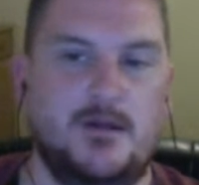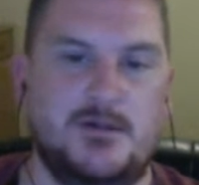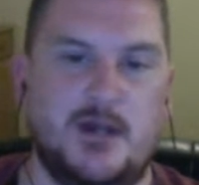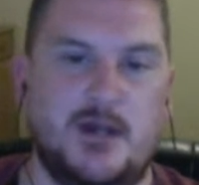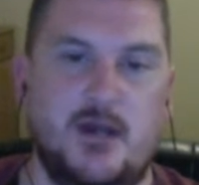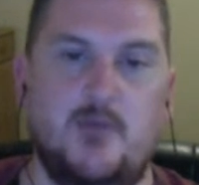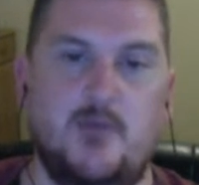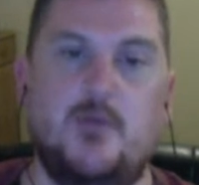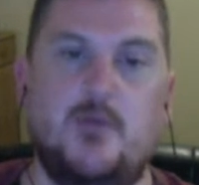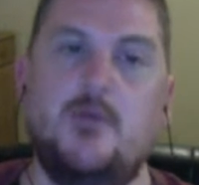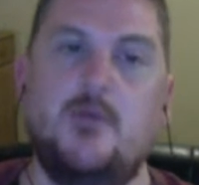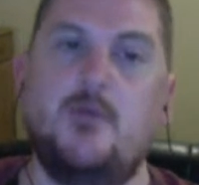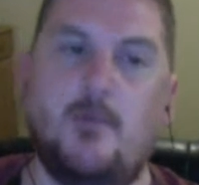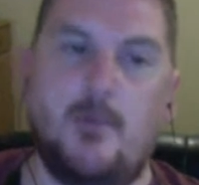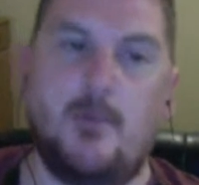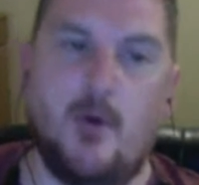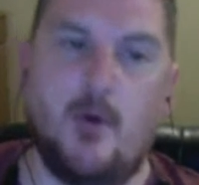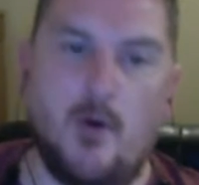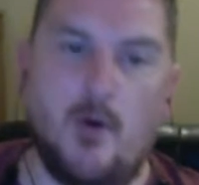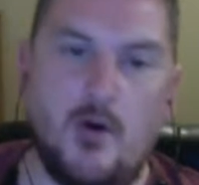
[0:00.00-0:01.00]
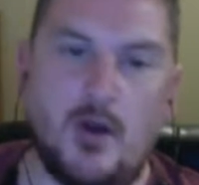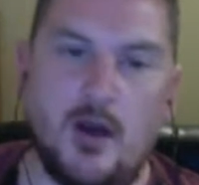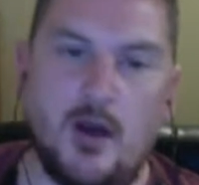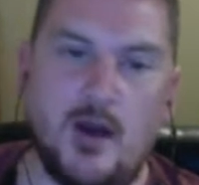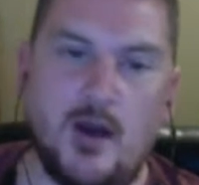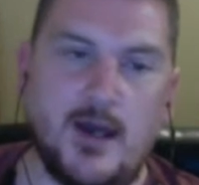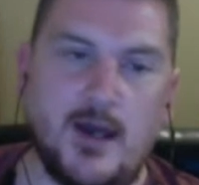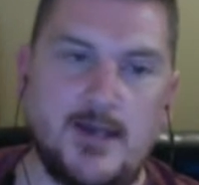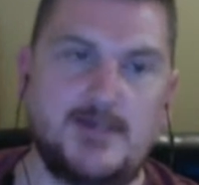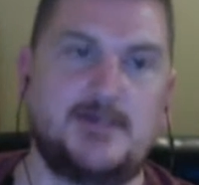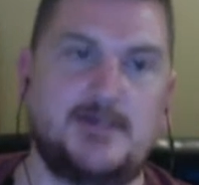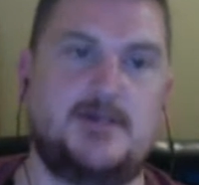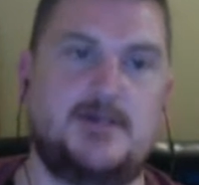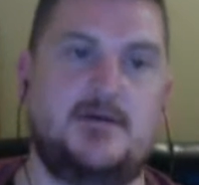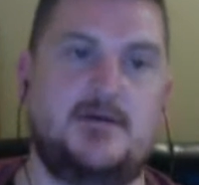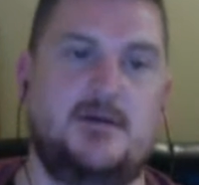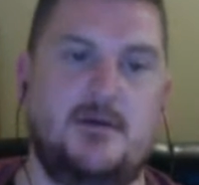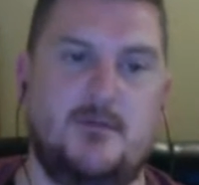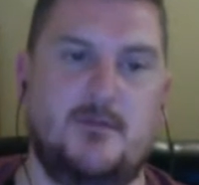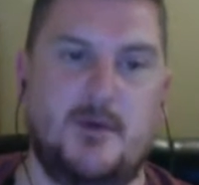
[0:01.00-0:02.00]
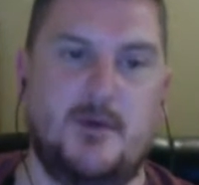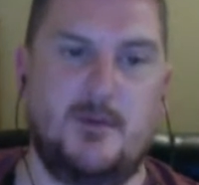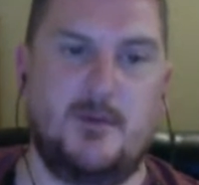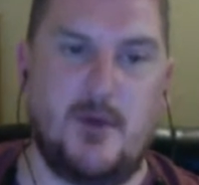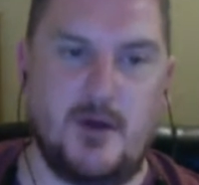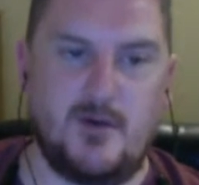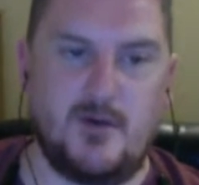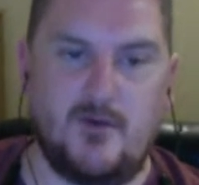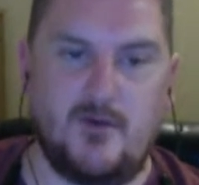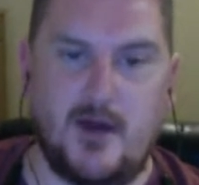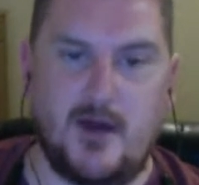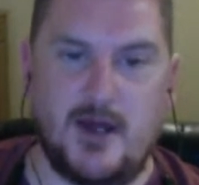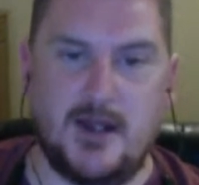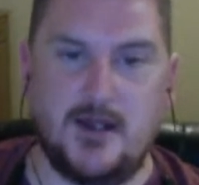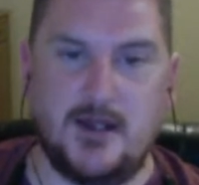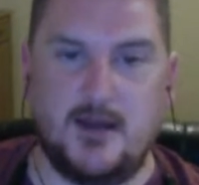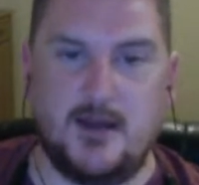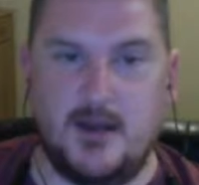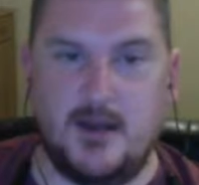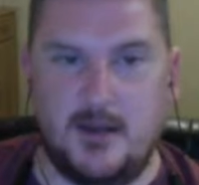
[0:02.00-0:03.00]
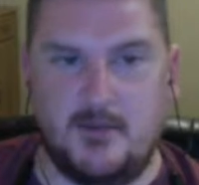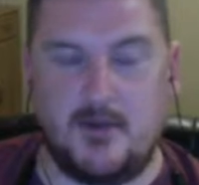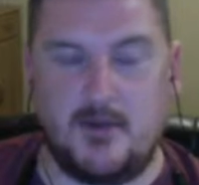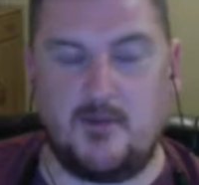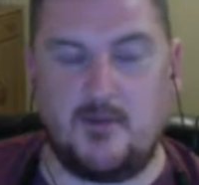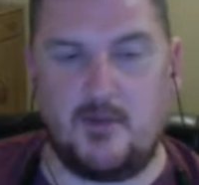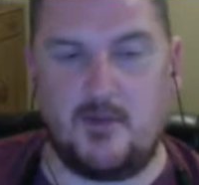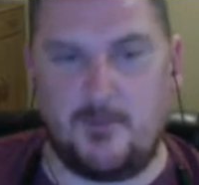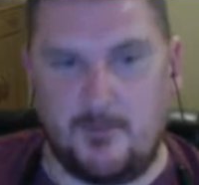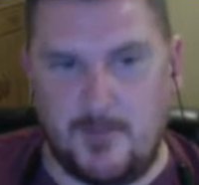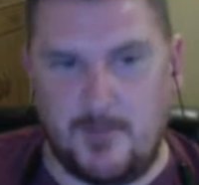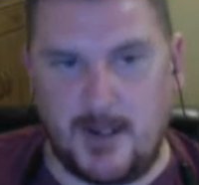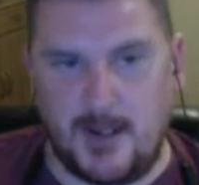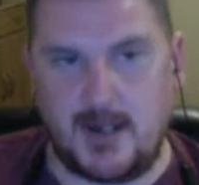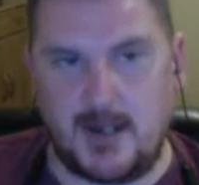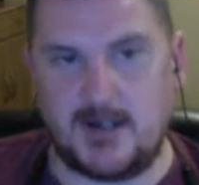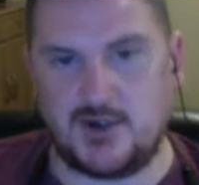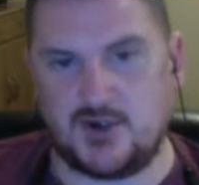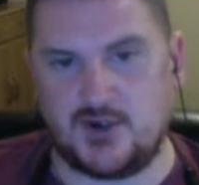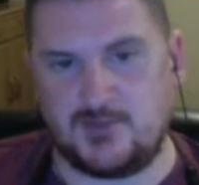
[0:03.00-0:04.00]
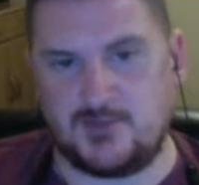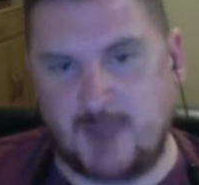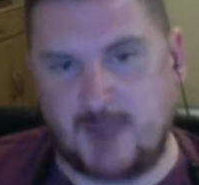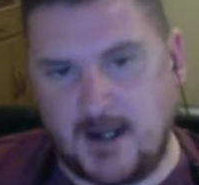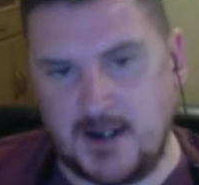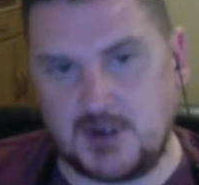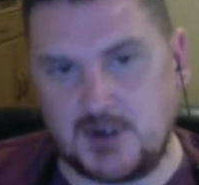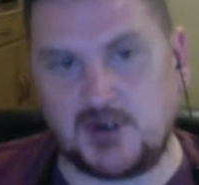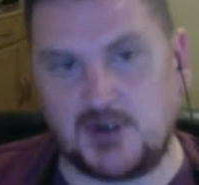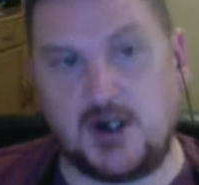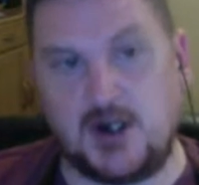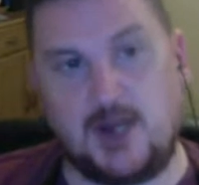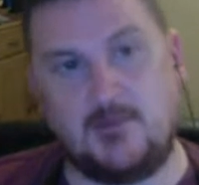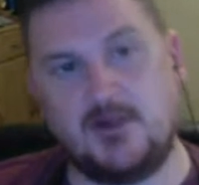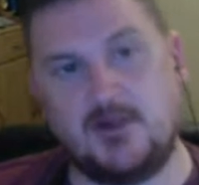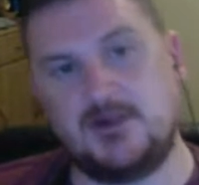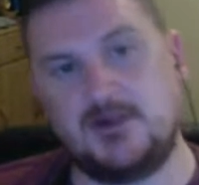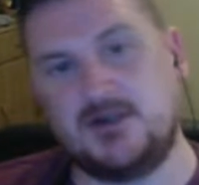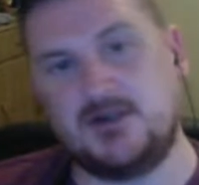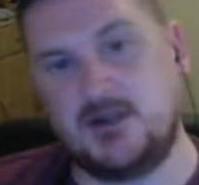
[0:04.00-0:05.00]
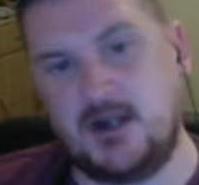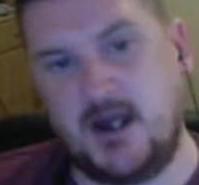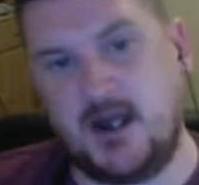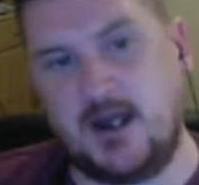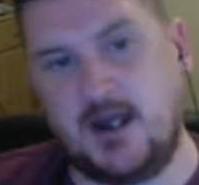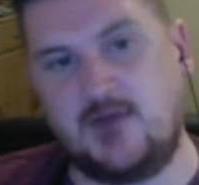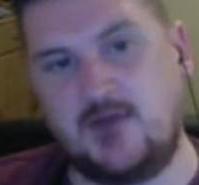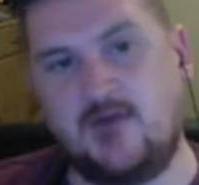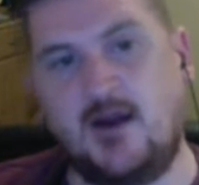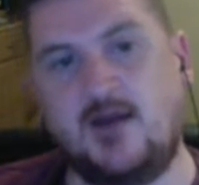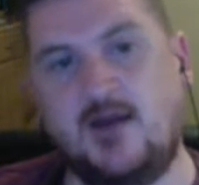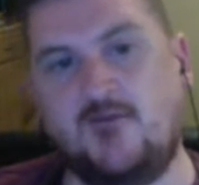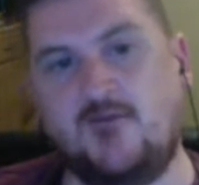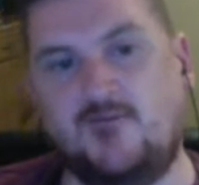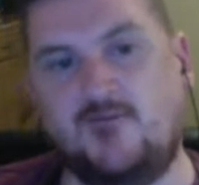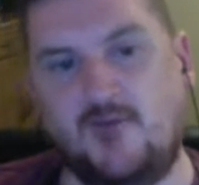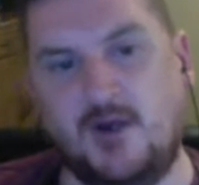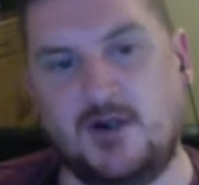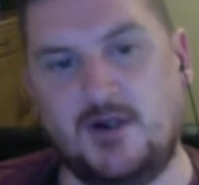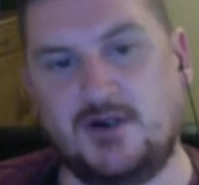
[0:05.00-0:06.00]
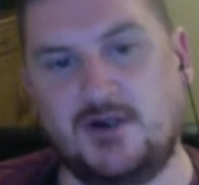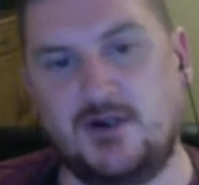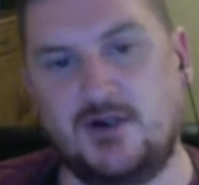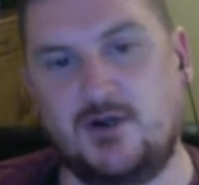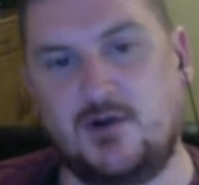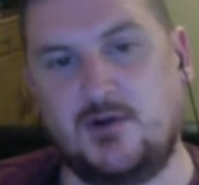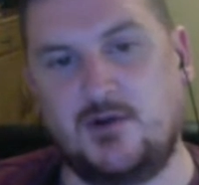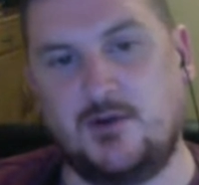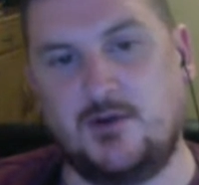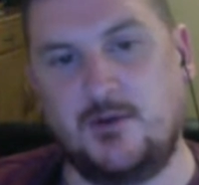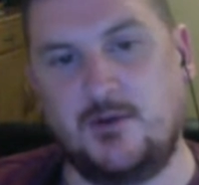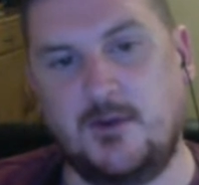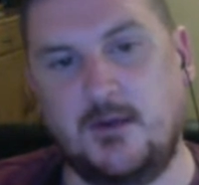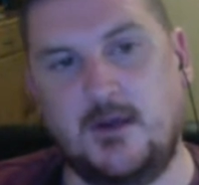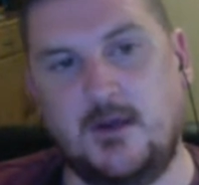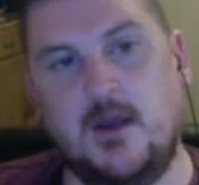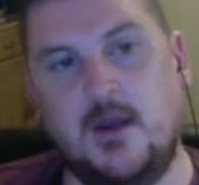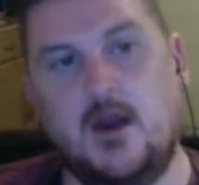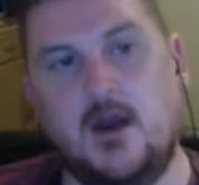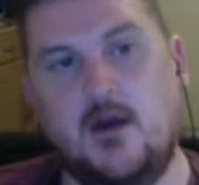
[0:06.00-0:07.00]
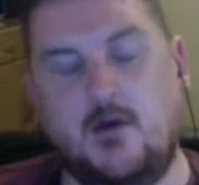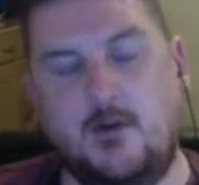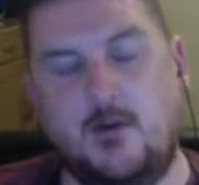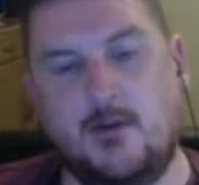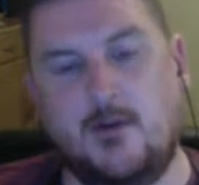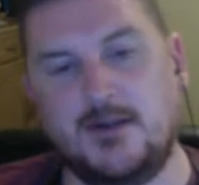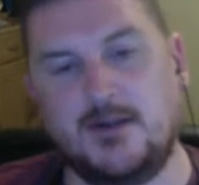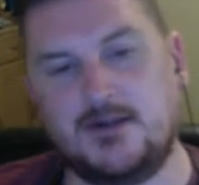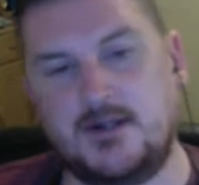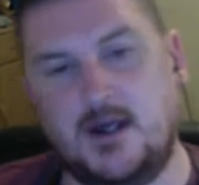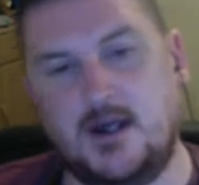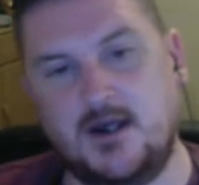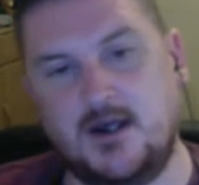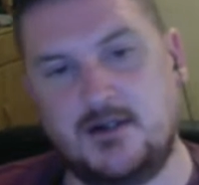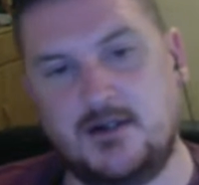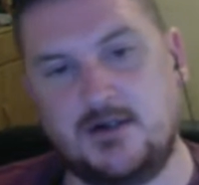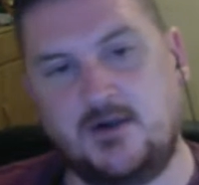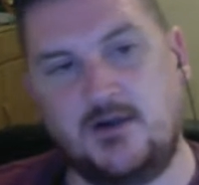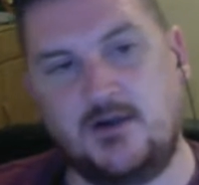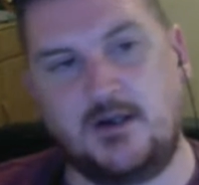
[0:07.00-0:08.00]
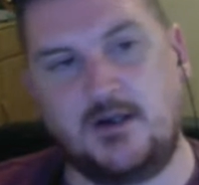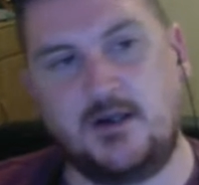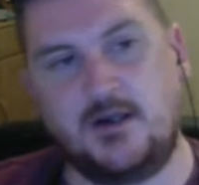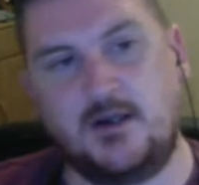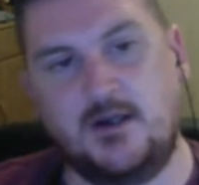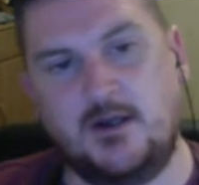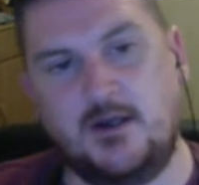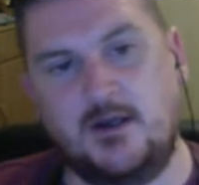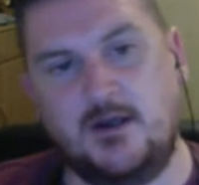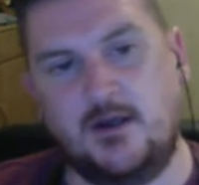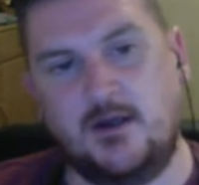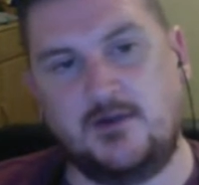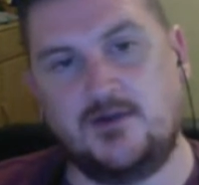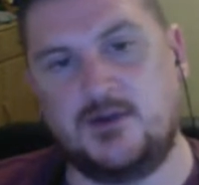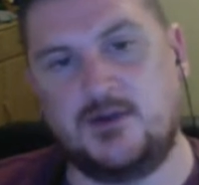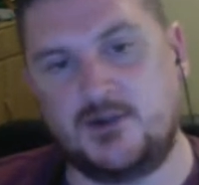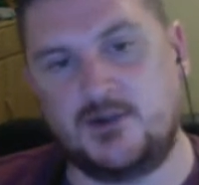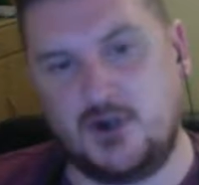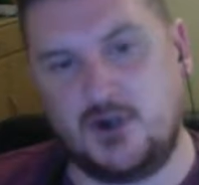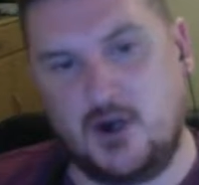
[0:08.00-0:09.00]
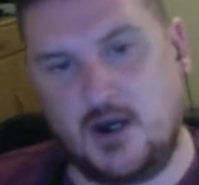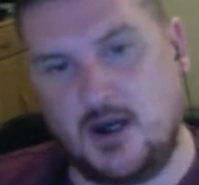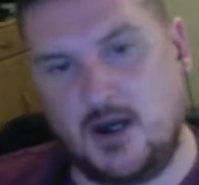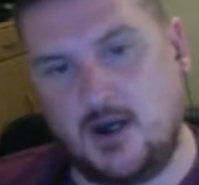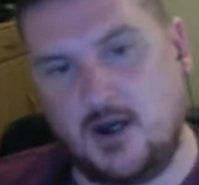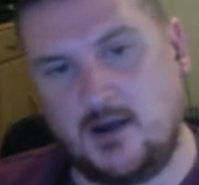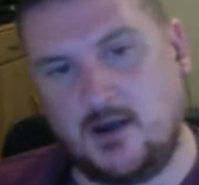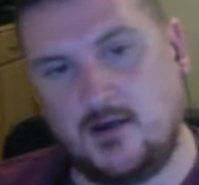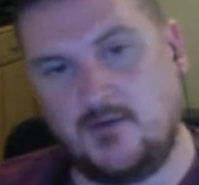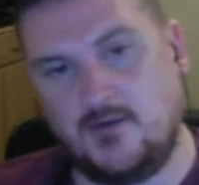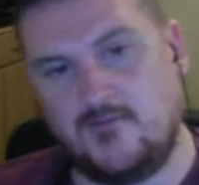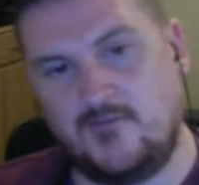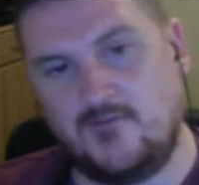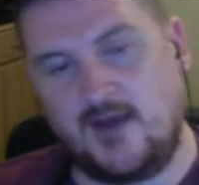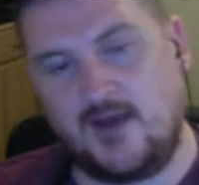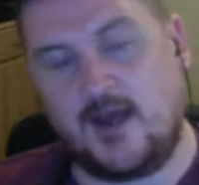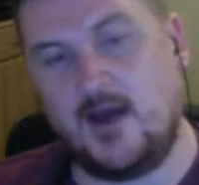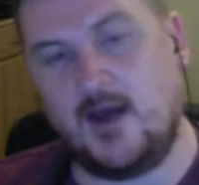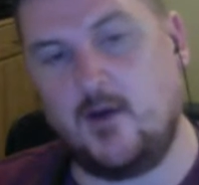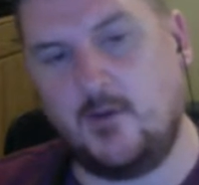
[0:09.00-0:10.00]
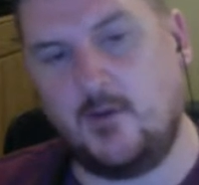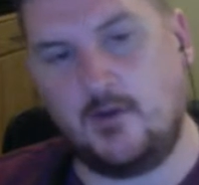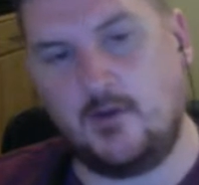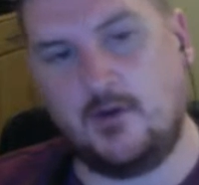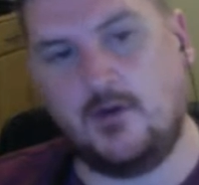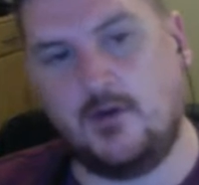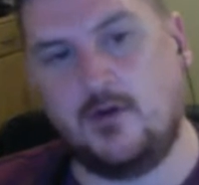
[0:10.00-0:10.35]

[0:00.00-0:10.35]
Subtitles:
So we were poor, guys. We weren't great, but we beat the Spanish champions in their ground 3-2. Oh, I must say, sorry, the Jota foul.